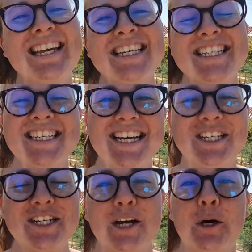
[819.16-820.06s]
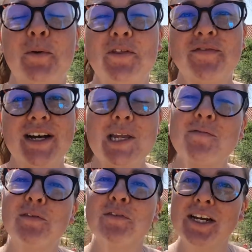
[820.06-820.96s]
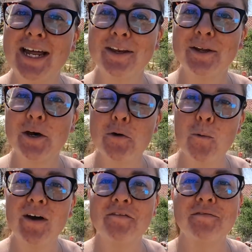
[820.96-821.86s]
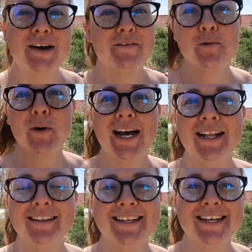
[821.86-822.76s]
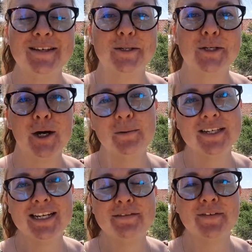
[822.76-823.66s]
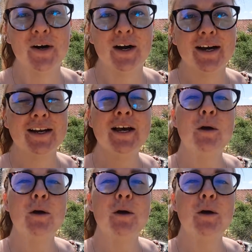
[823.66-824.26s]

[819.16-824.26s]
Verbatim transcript: Yesterday's checkup at the vets for Fernando went very well. He's totally fine.